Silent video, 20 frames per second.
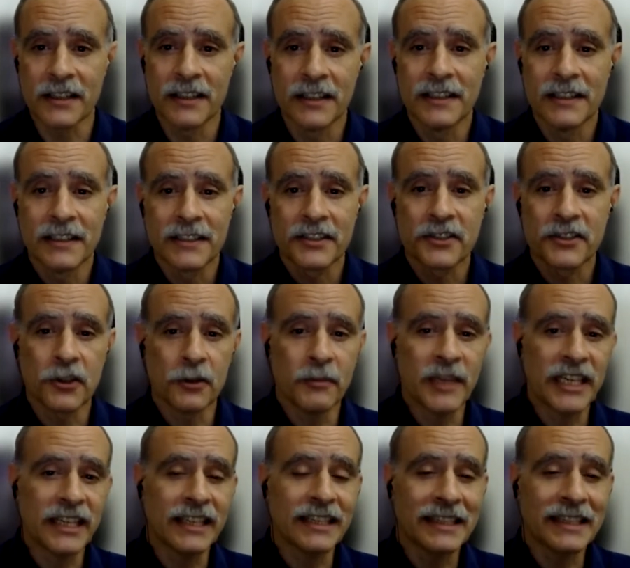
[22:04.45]
so
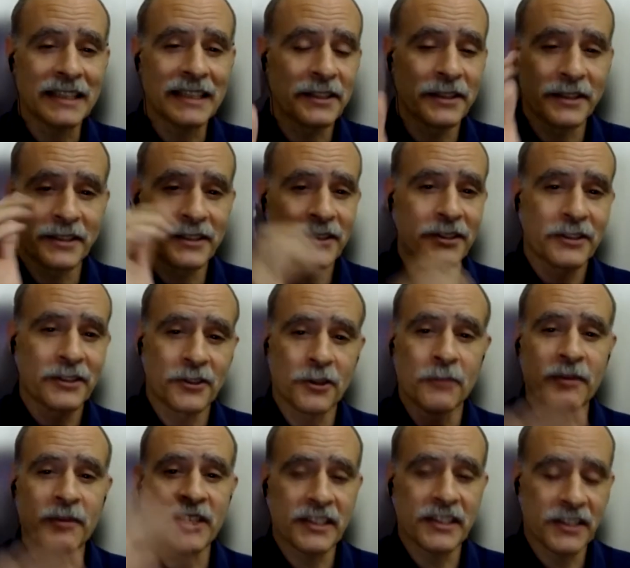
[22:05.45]
many
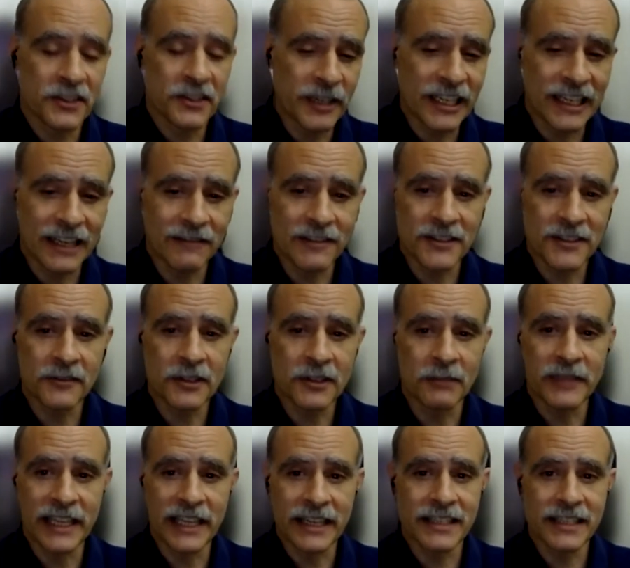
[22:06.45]
levels of
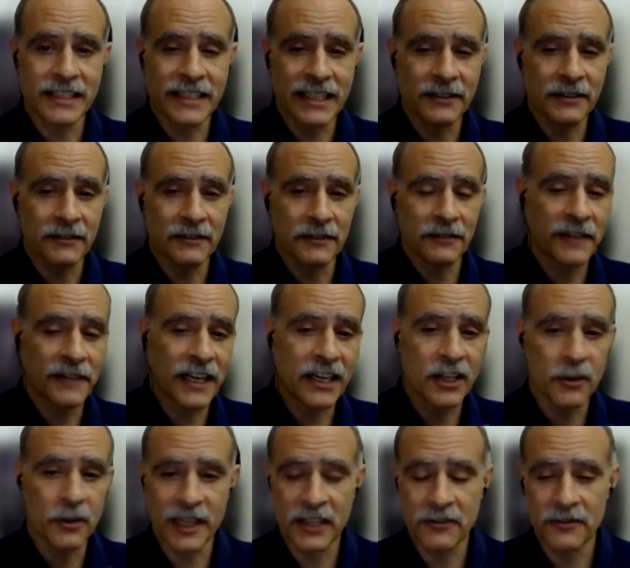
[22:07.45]
complexity far
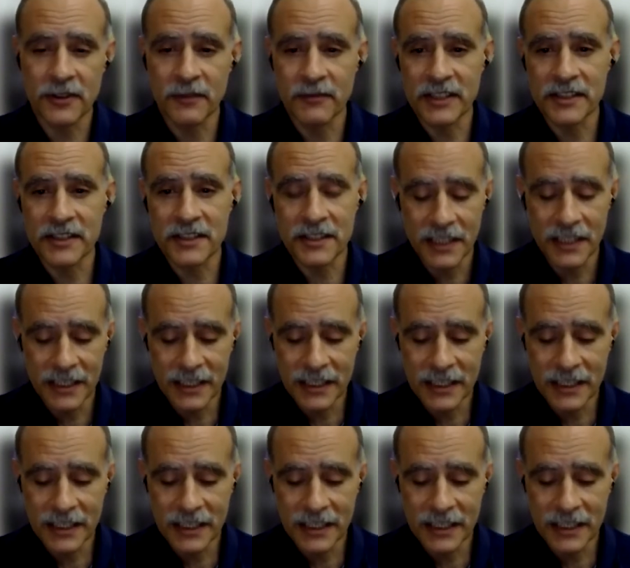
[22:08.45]
away from this